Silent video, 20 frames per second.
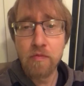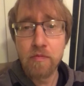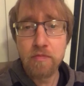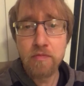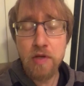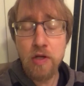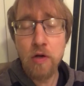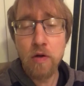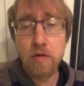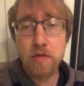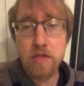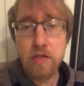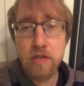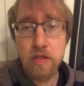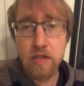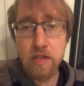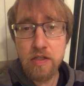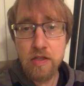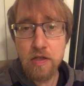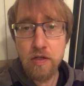you know,
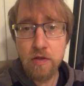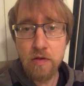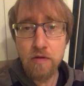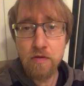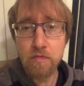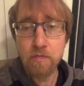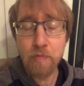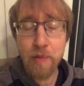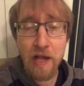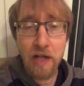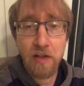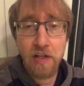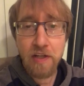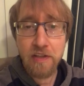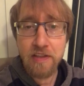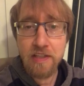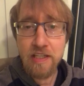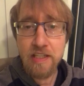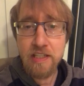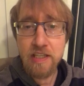to bail
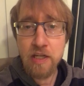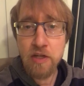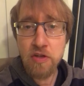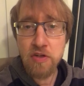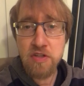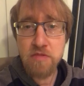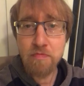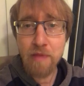out these huge,